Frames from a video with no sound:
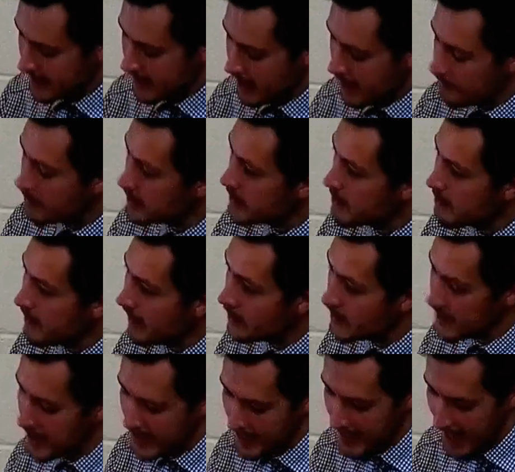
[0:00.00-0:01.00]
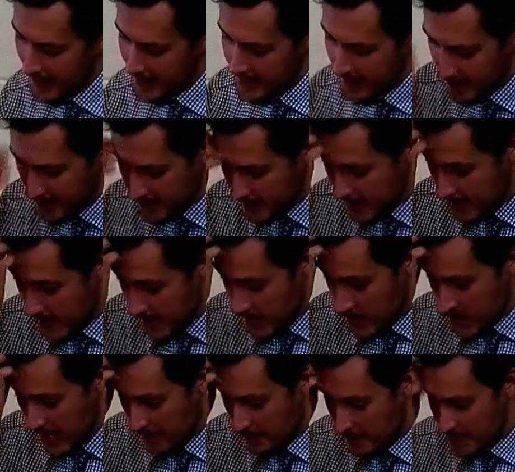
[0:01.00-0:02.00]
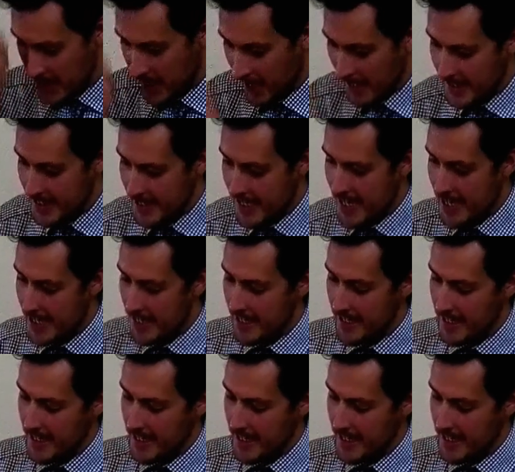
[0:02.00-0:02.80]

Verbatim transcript: covered the mountain in Exodus chapter 19.